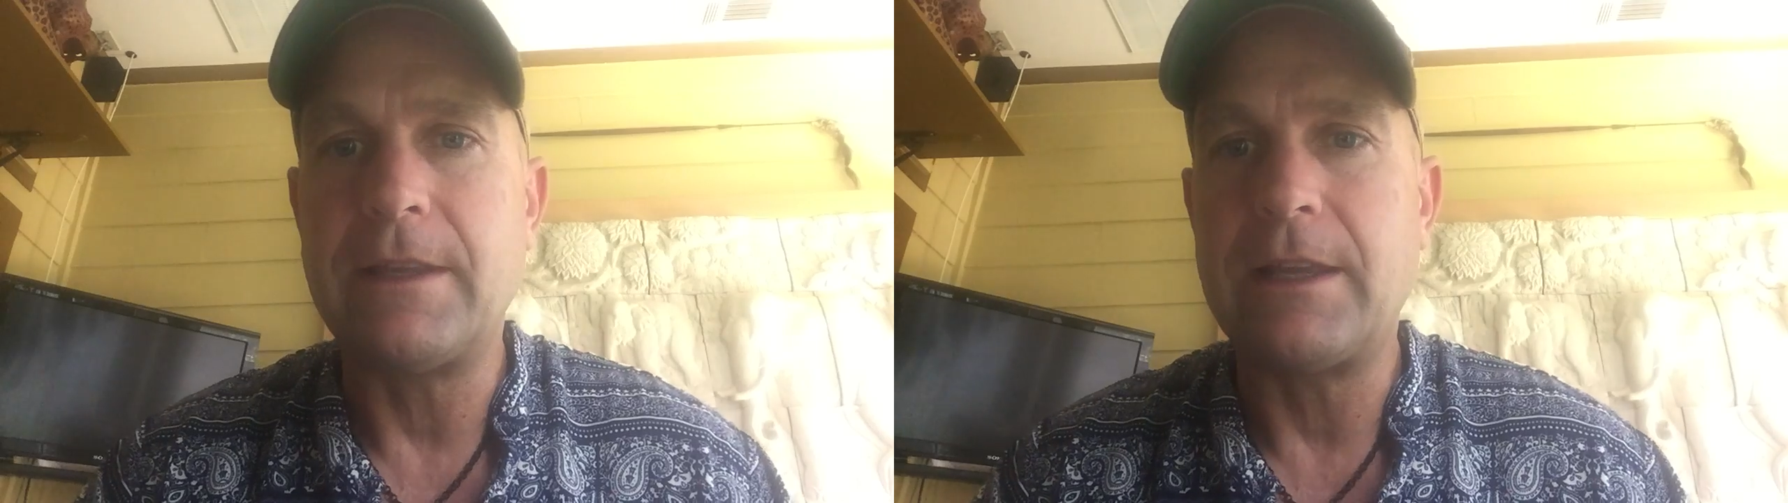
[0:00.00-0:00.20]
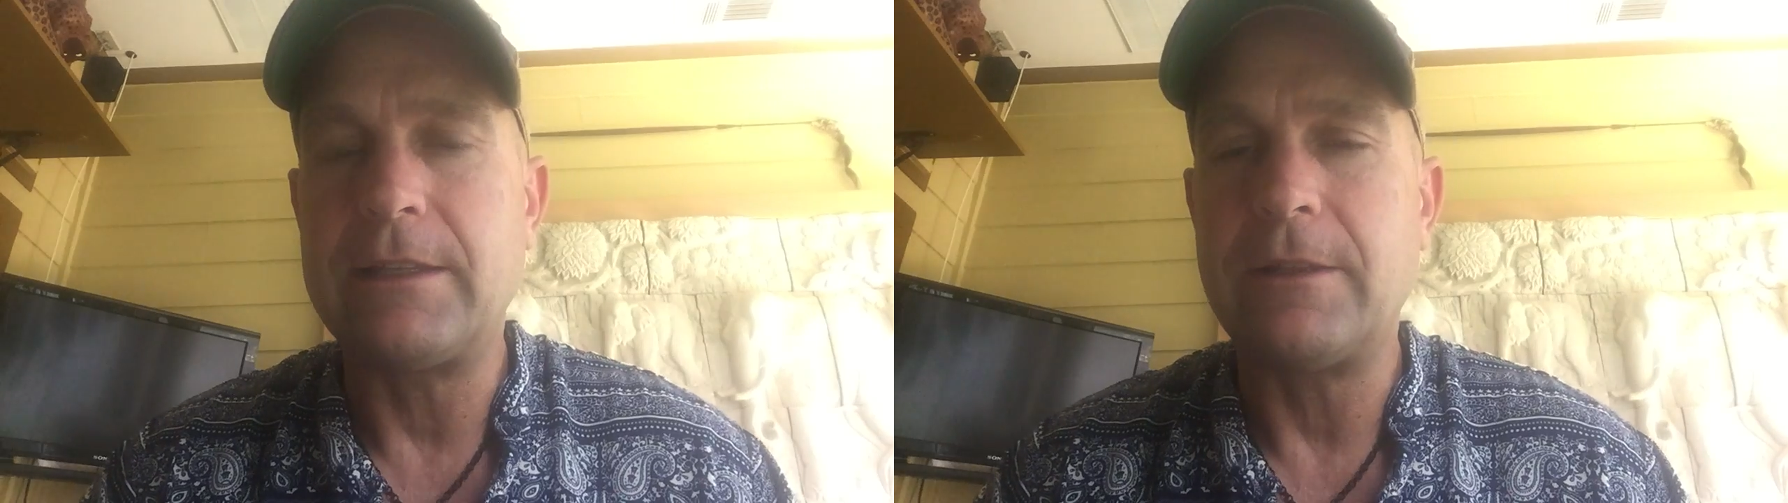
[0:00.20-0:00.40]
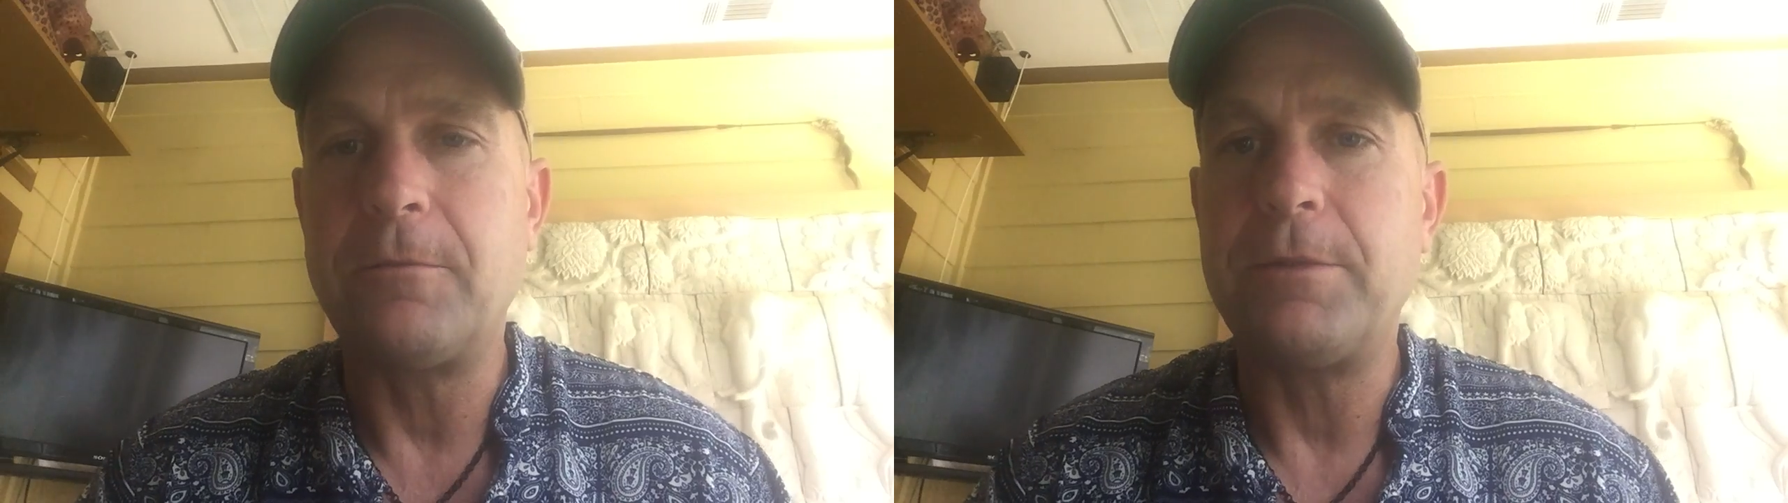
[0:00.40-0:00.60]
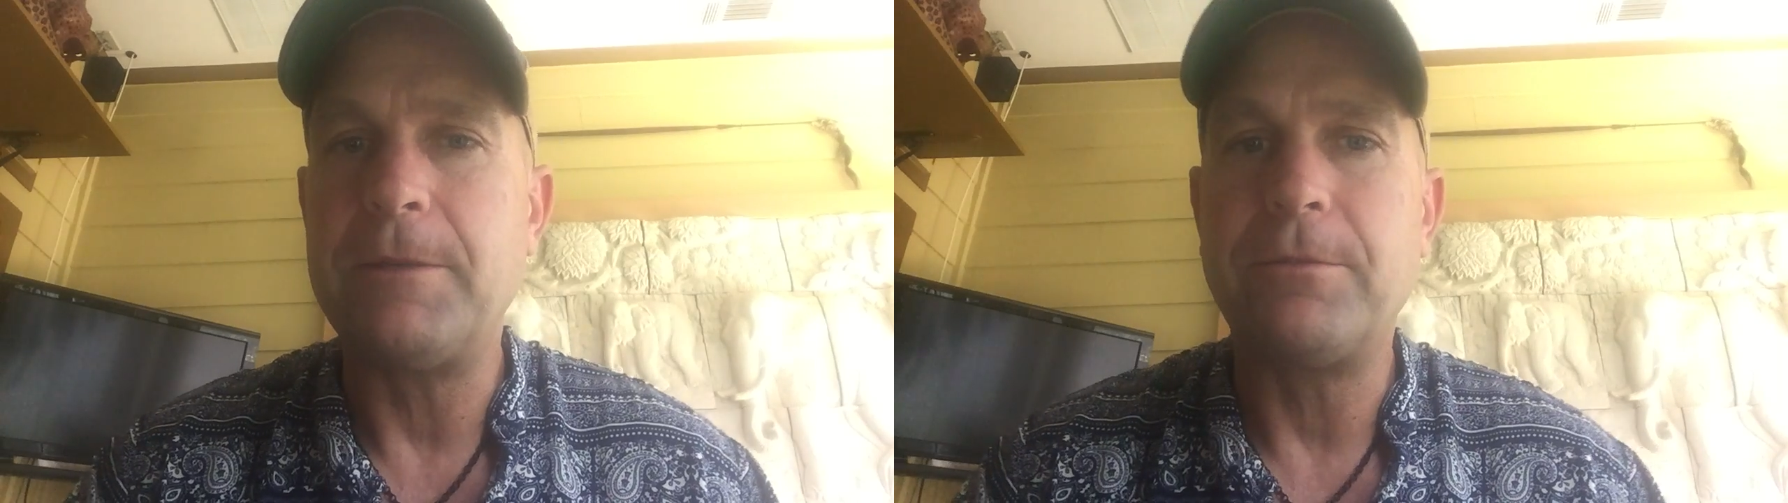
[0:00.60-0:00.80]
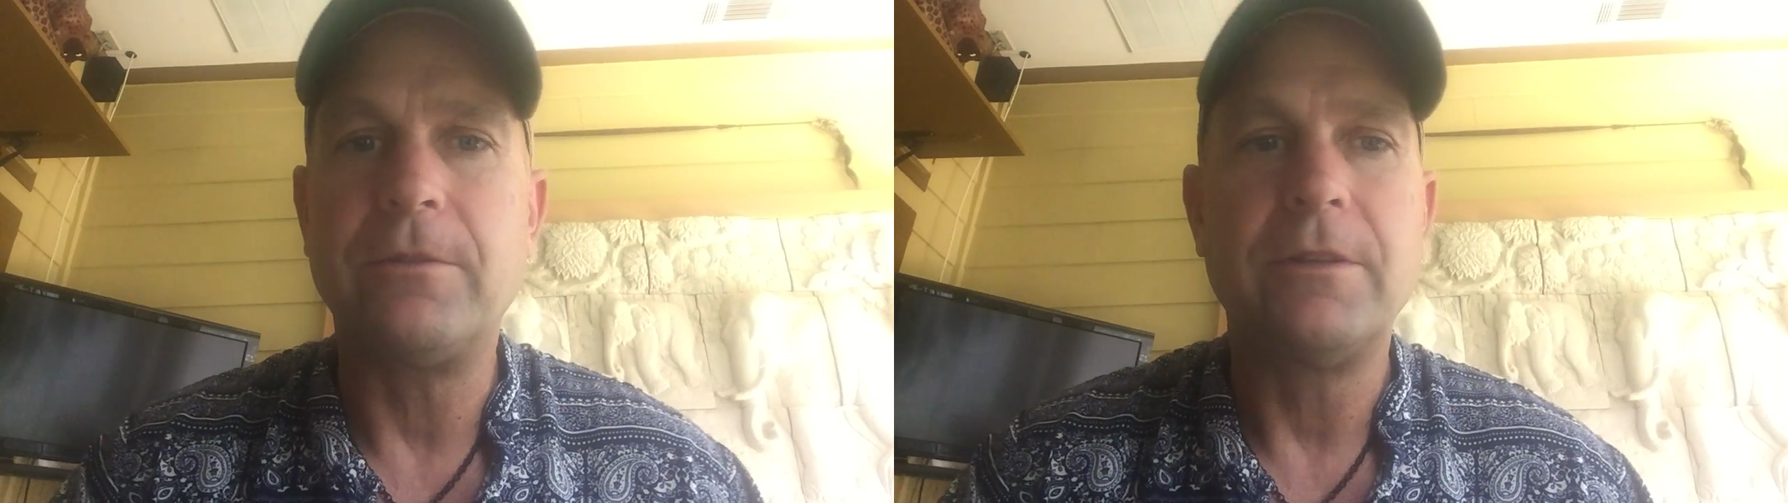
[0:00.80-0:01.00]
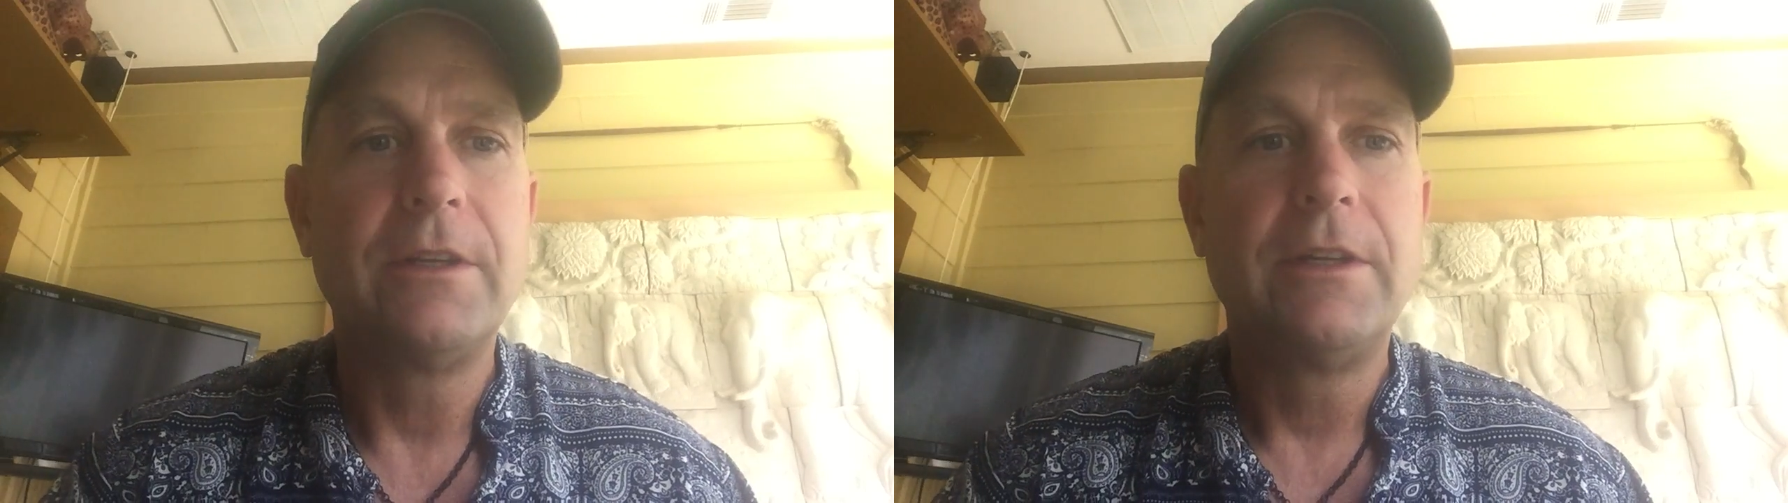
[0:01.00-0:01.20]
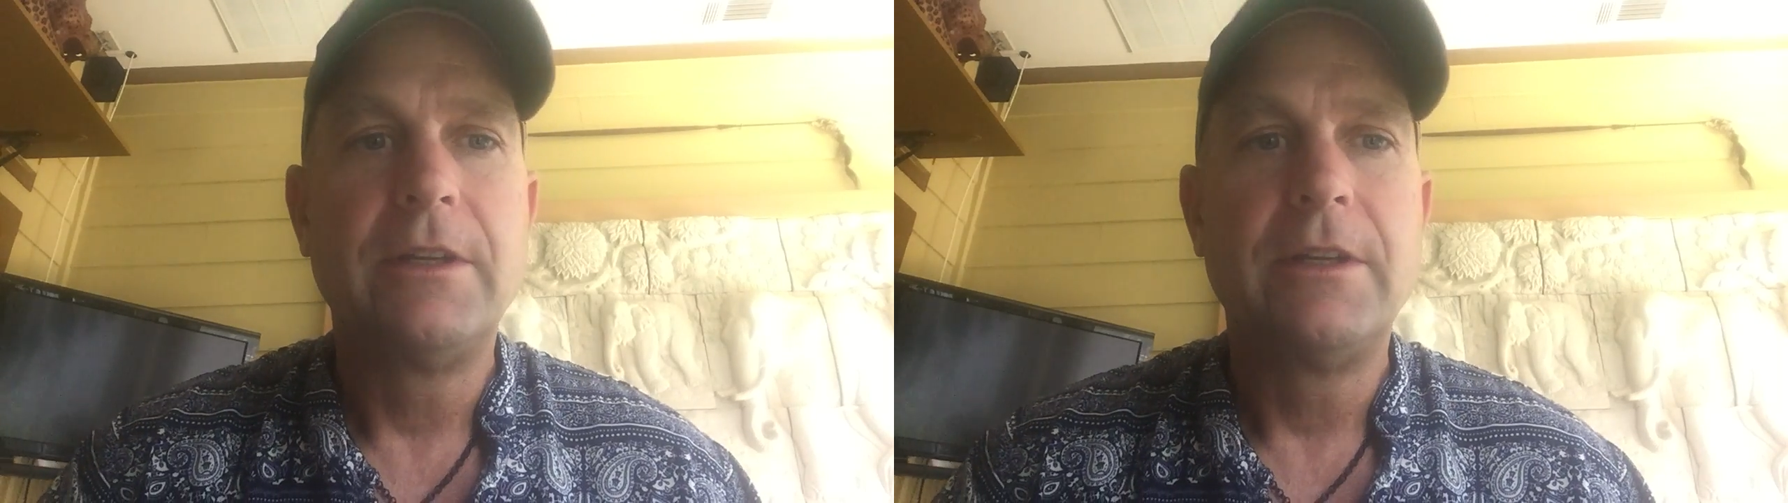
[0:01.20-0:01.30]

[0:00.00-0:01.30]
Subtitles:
thing I tell people.